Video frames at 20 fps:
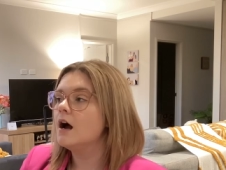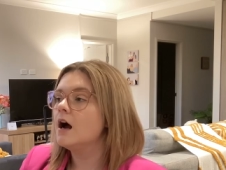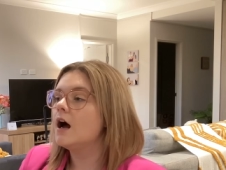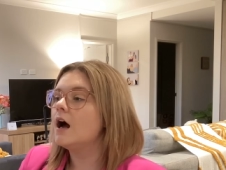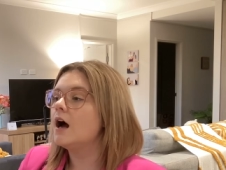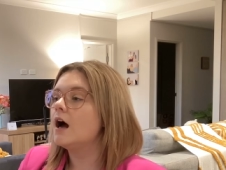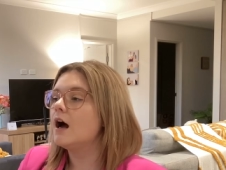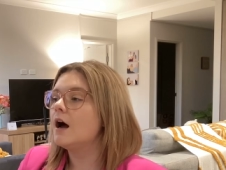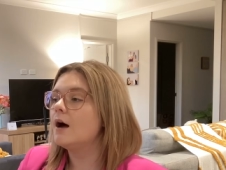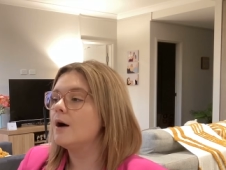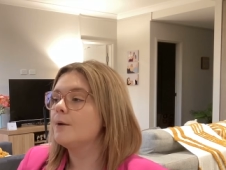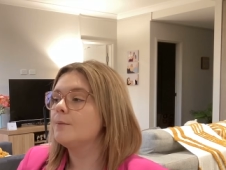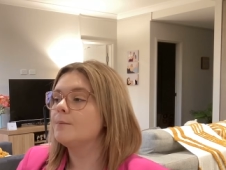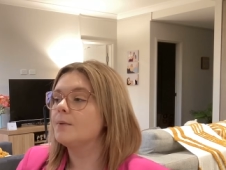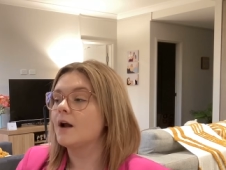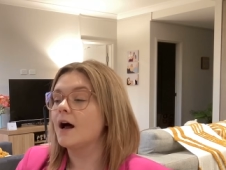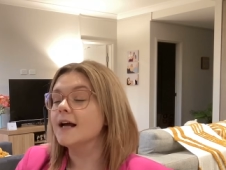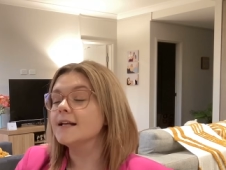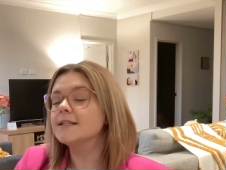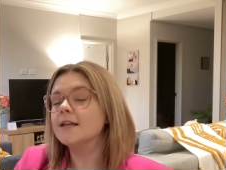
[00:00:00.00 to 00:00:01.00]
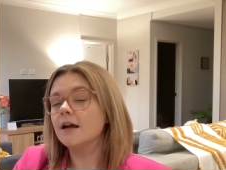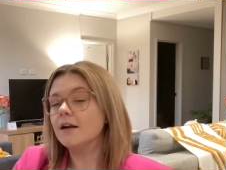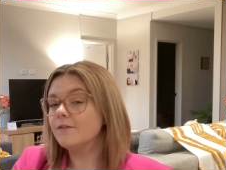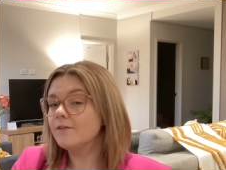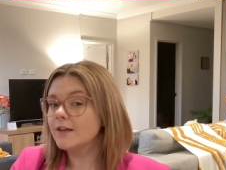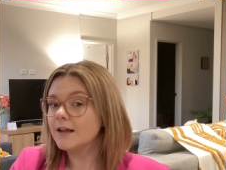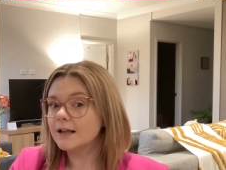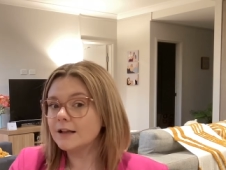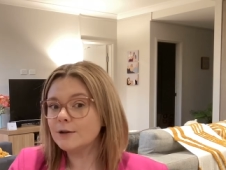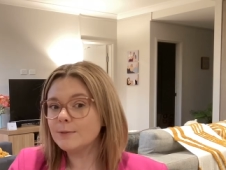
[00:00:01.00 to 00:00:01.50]
Um, but I started
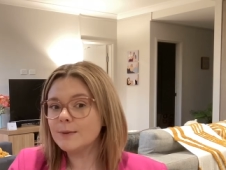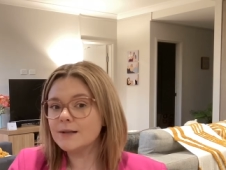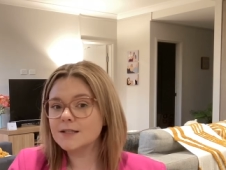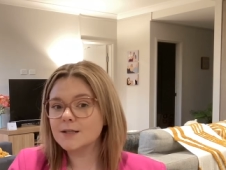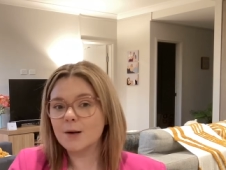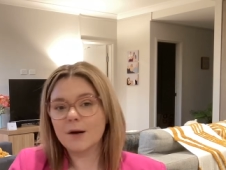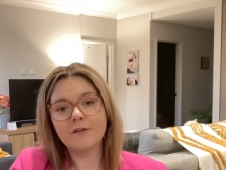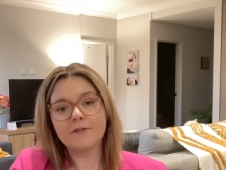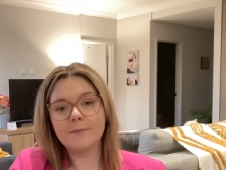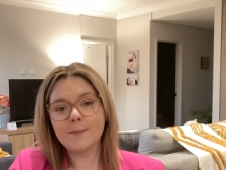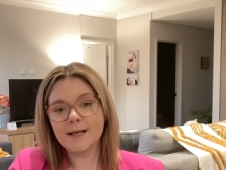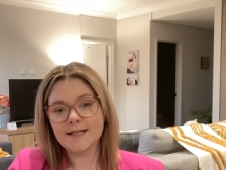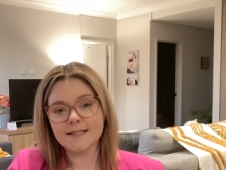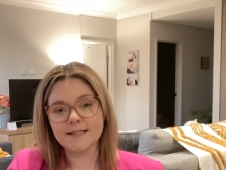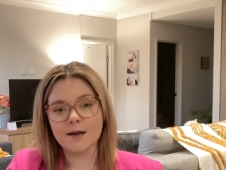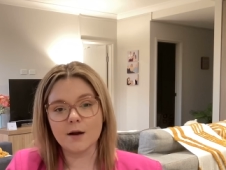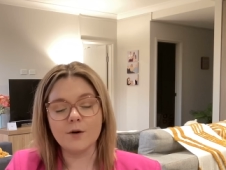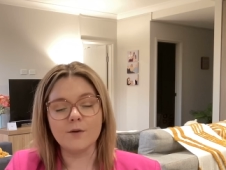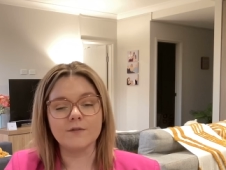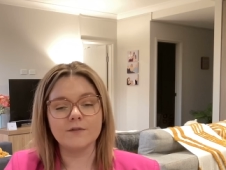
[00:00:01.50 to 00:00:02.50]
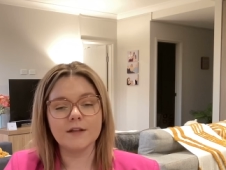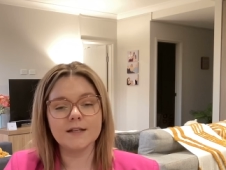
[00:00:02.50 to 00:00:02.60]
feeling a little bit sorry for myself.